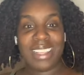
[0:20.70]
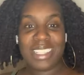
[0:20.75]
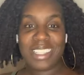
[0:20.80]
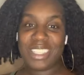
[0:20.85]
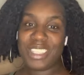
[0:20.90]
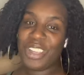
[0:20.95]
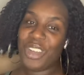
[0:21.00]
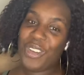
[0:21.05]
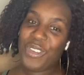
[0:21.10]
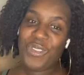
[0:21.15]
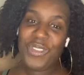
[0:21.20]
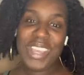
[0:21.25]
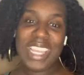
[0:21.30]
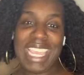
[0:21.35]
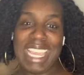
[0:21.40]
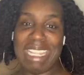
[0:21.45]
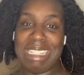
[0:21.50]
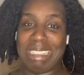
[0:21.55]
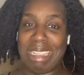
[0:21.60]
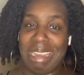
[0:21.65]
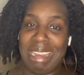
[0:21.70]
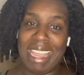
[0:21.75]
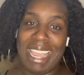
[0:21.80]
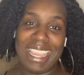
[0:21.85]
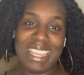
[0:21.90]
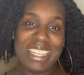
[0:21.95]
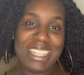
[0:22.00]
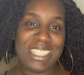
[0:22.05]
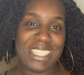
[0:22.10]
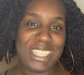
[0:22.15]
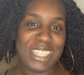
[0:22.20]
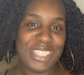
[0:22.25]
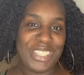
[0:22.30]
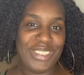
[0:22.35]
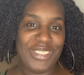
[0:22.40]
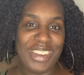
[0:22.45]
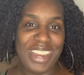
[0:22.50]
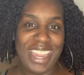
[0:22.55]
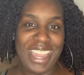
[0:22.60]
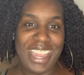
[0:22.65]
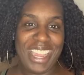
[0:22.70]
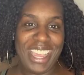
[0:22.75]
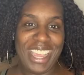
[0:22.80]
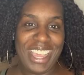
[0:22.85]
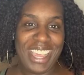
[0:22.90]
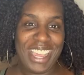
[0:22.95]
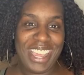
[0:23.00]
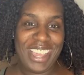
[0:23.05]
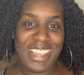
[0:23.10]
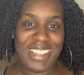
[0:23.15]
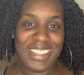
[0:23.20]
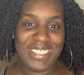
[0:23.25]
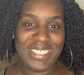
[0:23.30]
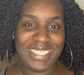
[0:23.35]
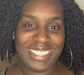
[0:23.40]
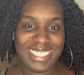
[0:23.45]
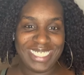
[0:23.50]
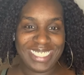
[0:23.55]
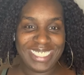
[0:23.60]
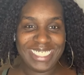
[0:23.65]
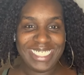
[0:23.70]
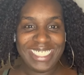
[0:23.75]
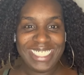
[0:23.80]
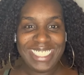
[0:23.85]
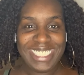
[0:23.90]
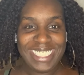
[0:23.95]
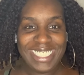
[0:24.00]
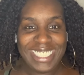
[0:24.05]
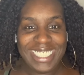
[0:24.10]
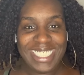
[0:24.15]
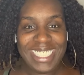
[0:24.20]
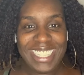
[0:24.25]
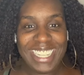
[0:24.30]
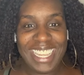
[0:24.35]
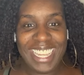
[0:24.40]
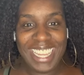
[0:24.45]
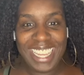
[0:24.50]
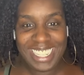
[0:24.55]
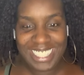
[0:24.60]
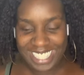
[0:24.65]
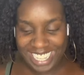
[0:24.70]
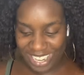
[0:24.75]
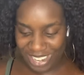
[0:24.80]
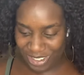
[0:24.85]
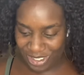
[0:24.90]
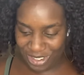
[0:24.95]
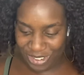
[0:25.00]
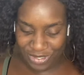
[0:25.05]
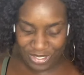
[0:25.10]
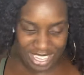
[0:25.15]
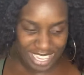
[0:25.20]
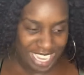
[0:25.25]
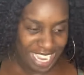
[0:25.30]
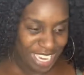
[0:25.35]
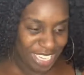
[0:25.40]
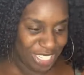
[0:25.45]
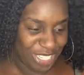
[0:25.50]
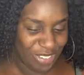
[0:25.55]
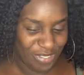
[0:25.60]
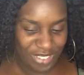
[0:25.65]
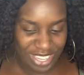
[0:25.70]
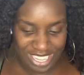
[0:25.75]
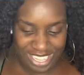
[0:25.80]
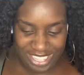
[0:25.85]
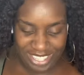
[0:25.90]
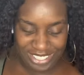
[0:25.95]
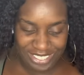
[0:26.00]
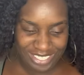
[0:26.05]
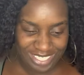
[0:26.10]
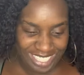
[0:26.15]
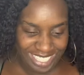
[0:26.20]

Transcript: Don't forget to like and subscribe. Hit that notification bell.